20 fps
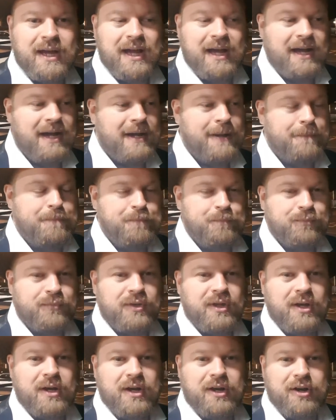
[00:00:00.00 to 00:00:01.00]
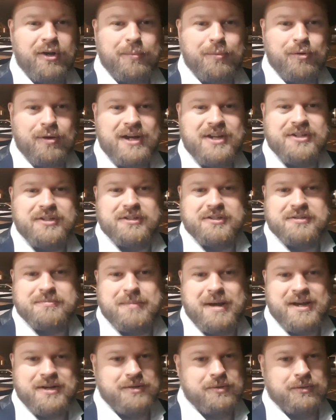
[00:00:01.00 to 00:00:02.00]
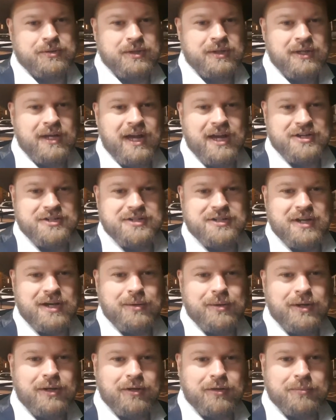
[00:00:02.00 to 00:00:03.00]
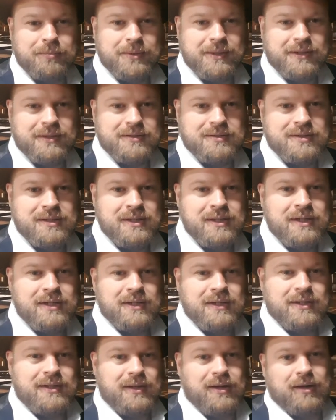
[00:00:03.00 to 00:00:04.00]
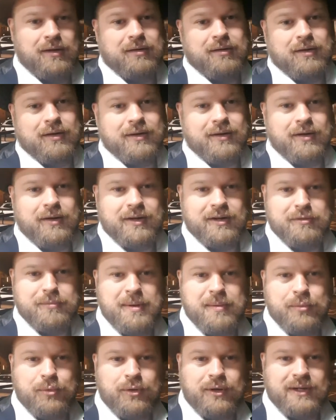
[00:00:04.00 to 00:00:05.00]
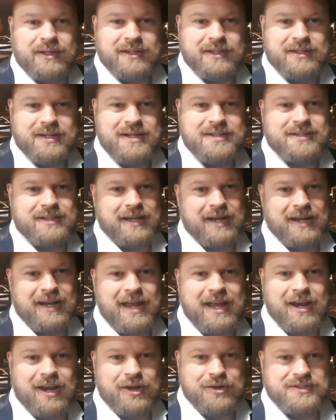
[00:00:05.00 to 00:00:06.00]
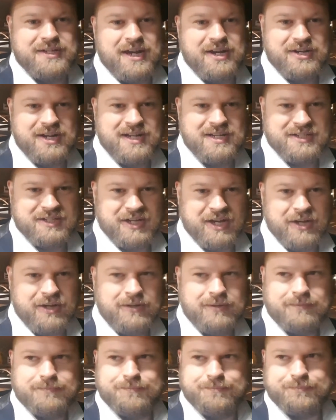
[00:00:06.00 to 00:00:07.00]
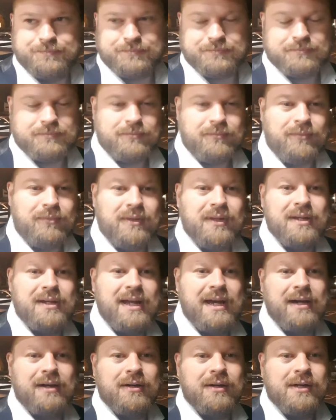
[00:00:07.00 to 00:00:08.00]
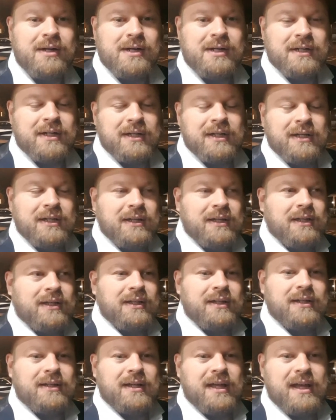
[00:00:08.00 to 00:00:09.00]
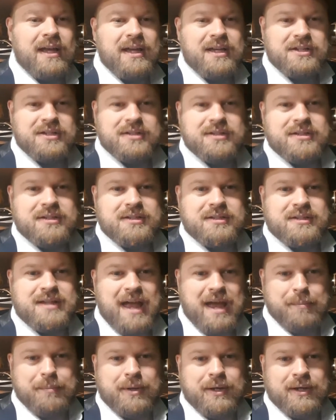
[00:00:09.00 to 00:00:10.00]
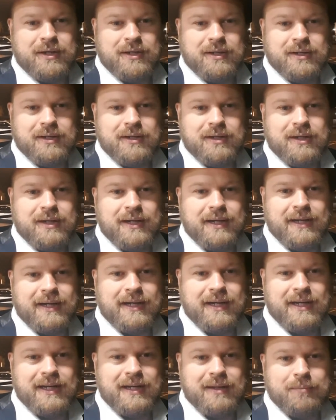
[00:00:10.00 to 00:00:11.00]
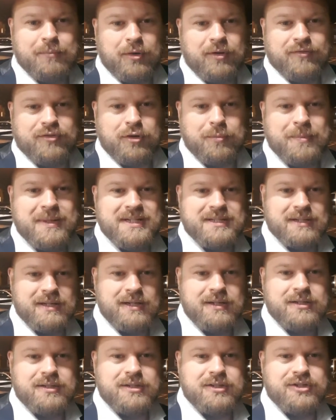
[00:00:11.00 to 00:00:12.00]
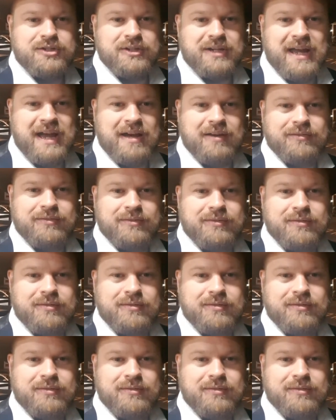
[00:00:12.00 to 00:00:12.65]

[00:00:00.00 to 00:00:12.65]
an operations manual as you go along, because I can hardly remember what I did yesterday, let alone 10 years ago. Now, each step of your business should have